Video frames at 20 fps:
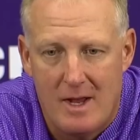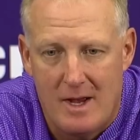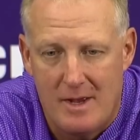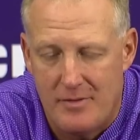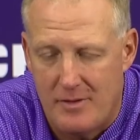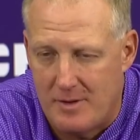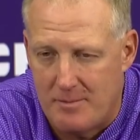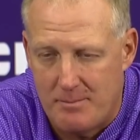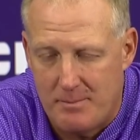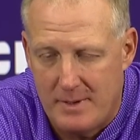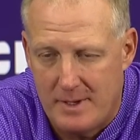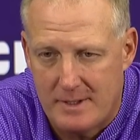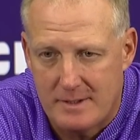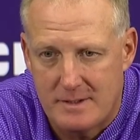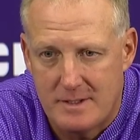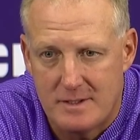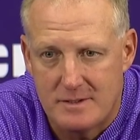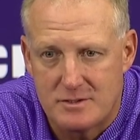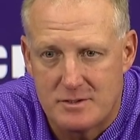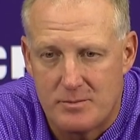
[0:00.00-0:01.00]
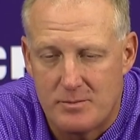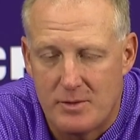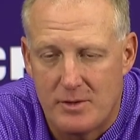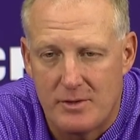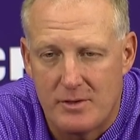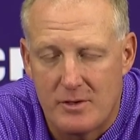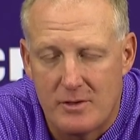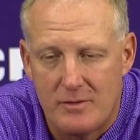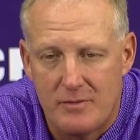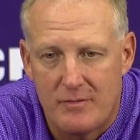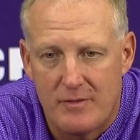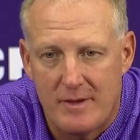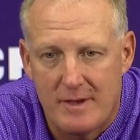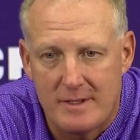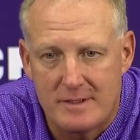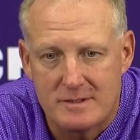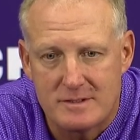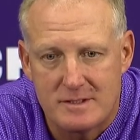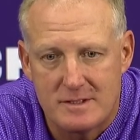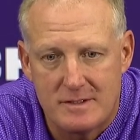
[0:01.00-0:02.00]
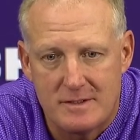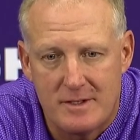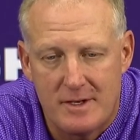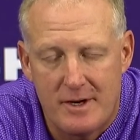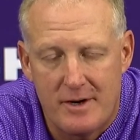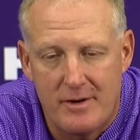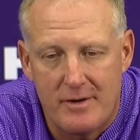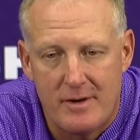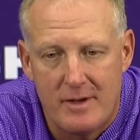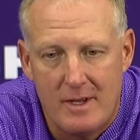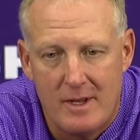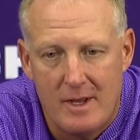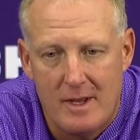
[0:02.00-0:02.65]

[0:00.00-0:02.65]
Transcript: I thought Pick did some really good things in there.